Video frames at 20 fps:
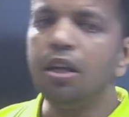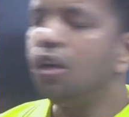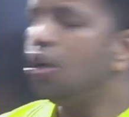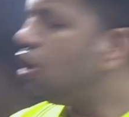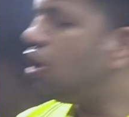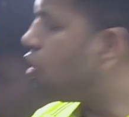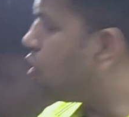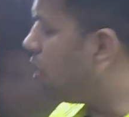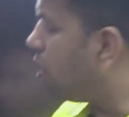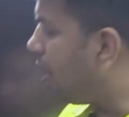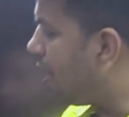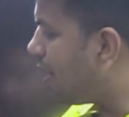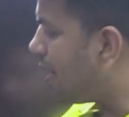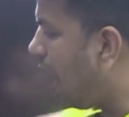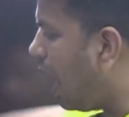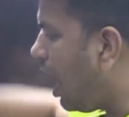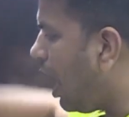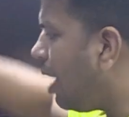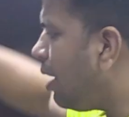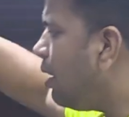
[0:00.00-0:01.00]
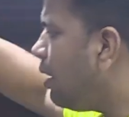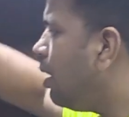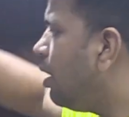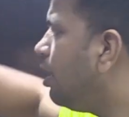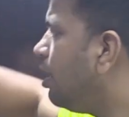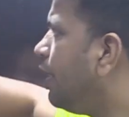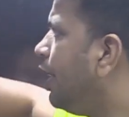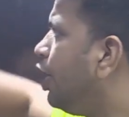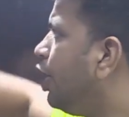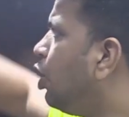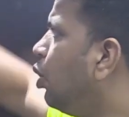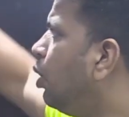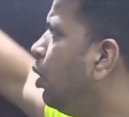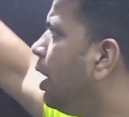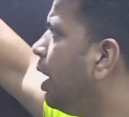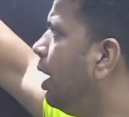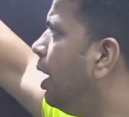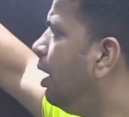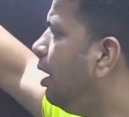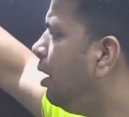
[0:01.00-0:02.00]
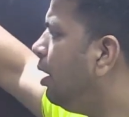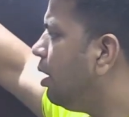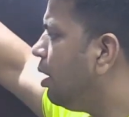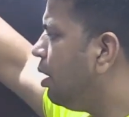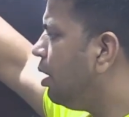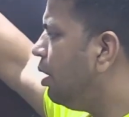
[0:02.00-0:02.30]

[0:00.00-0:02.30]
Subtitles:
So these are the total